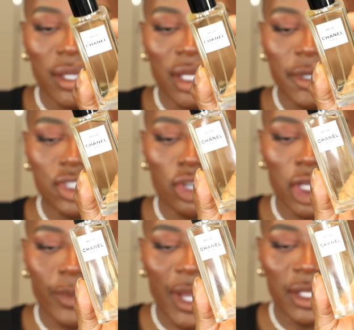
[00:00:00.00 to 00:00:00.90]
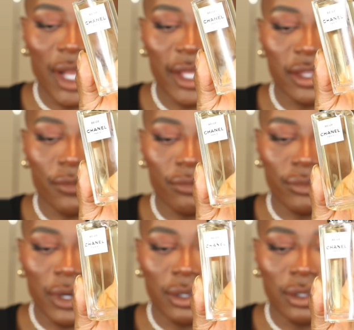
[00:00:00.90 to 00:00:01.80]
Let me show you it. Like the
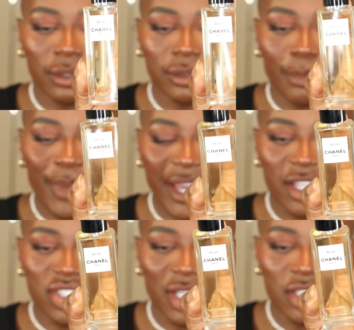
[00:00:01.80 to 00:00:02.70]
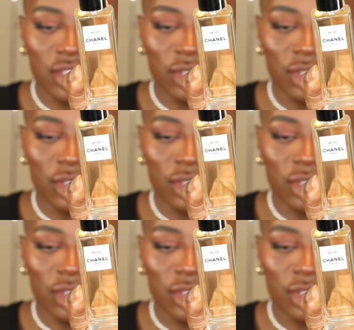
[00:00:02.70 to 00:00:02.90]
packaging is